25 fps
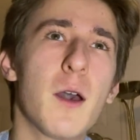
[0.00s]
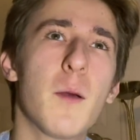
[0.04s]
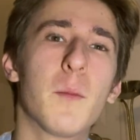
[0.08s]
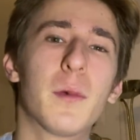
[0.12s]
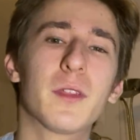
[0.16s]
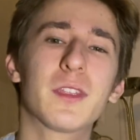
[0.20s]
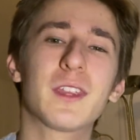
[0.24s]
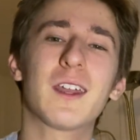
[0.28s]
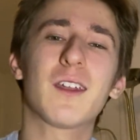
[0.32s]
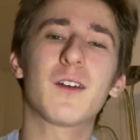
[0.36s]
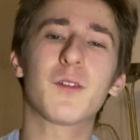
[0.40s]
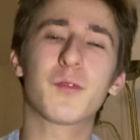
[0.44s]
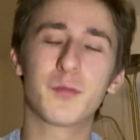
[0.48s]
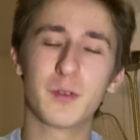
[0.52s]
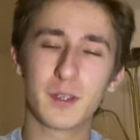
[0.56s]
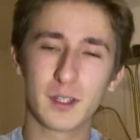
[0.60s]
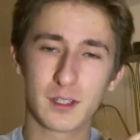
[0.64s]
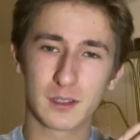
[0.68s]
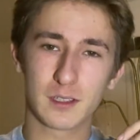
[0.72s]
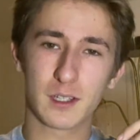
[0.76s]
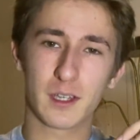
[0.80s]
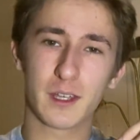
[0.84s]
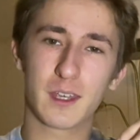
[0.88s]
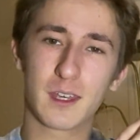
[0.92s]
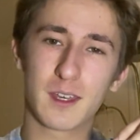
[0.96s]
but then I feel
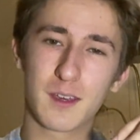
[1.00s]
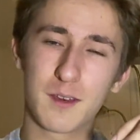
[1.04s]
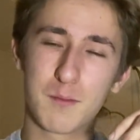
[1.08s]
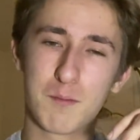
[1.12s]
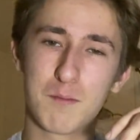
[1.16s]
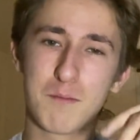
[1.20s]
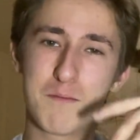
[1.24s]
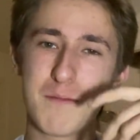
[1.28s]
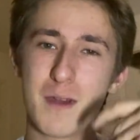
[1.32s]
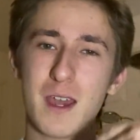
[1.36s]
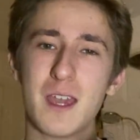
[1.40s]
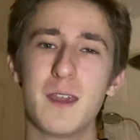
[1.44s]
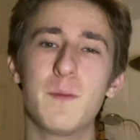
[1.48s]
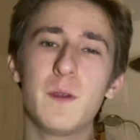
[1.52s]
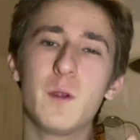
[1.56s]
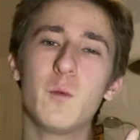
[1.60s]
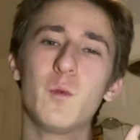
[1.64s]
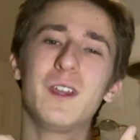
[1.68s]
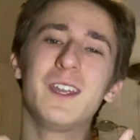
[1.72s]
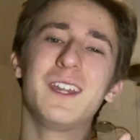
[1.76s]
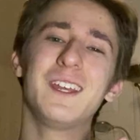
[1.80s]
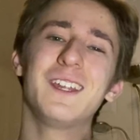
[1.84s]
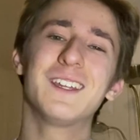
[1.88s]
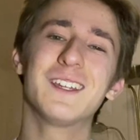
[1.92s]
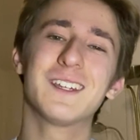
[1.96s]
like maybe
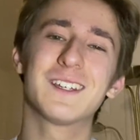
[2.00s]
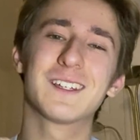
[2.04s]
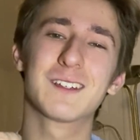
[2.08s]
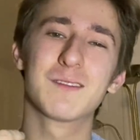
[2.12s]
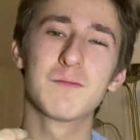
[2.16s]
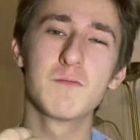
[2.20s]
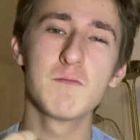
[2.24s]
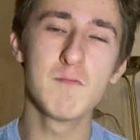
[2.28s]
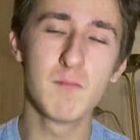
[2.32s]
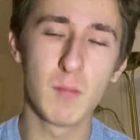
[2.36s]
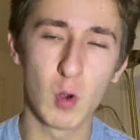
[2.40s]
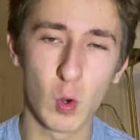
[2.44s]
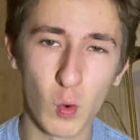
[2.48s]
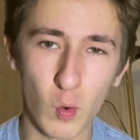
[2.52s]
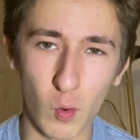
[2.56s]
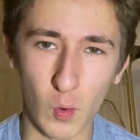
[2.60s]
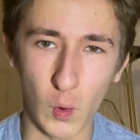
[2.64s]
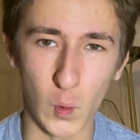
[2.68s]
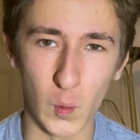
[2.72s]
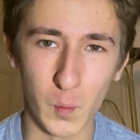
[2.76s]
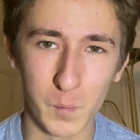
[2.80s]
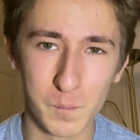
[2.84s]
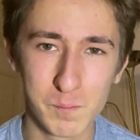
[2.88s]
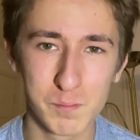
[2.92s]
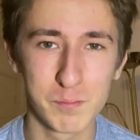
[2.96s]
we needed
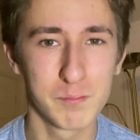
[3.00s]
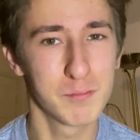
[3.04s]
more.